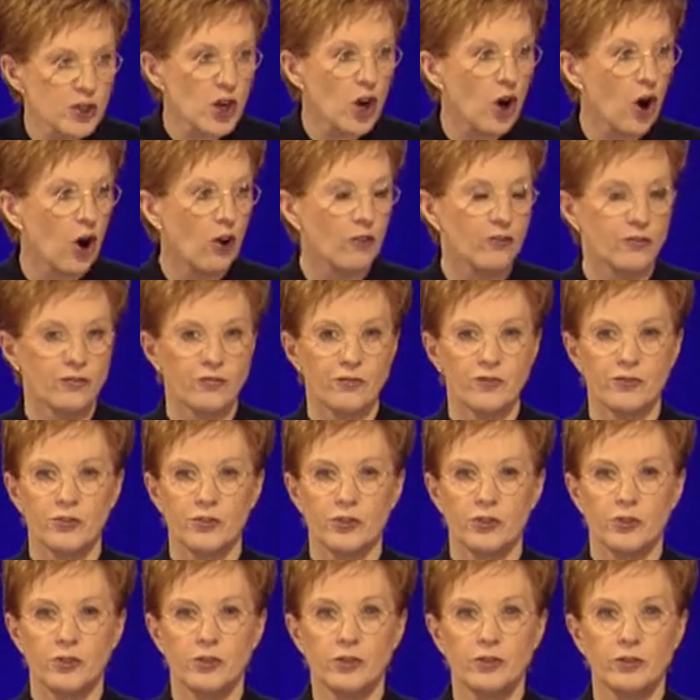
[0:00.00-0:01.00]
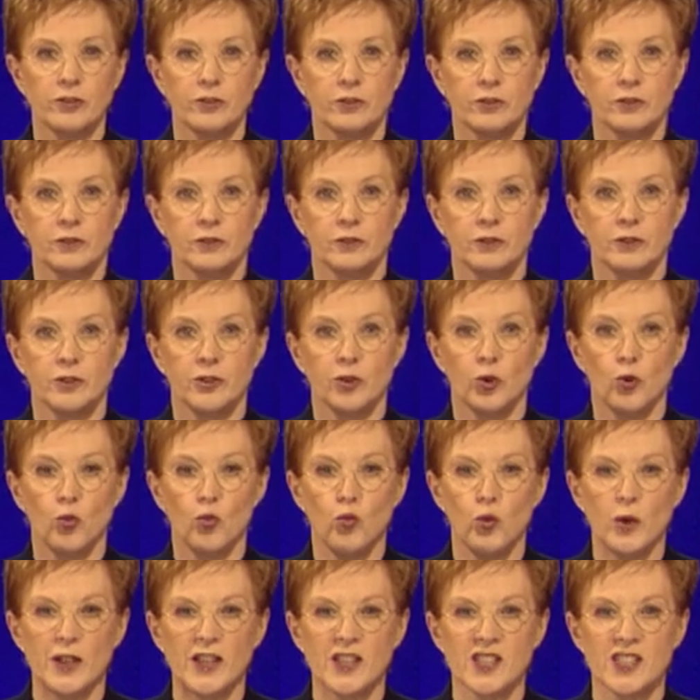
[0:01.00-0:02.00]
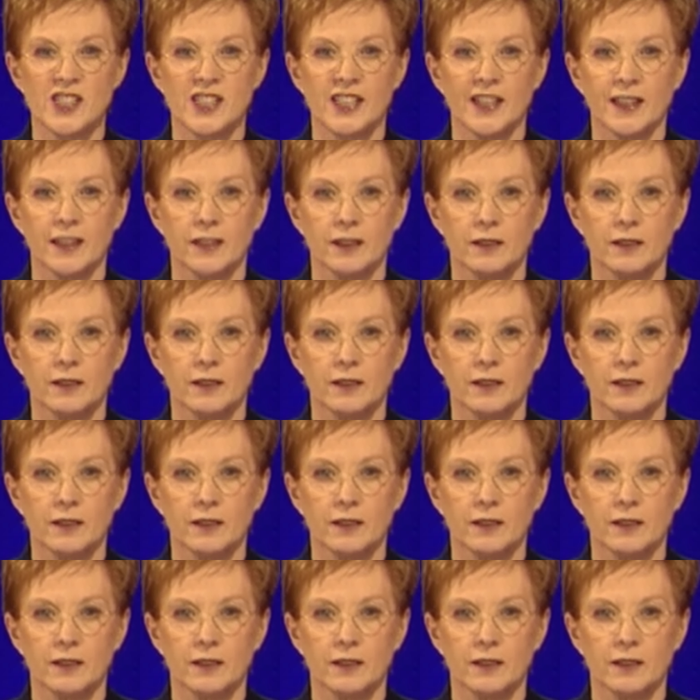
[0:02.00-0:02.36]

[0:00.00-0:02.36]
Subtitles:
off the weakest link.